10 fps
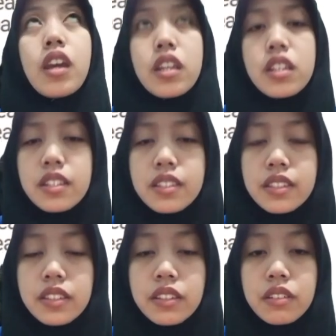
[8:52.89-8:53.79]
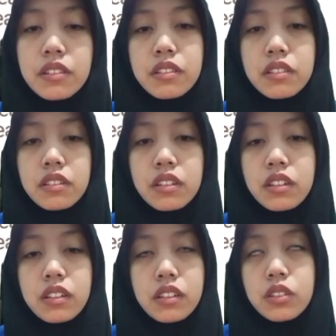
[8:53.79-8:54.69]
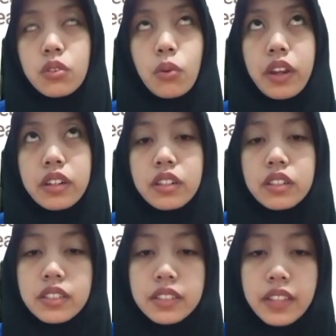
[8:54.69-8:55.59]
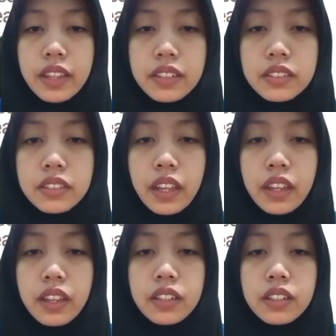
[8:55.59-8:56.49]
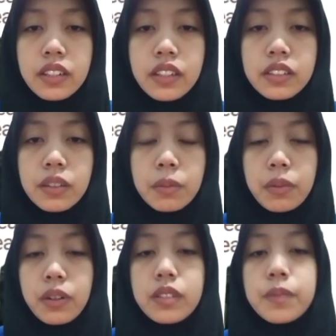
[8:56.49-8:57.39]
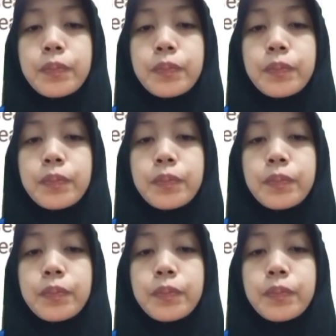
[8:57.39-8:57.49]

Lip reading: easier to understand and interpret.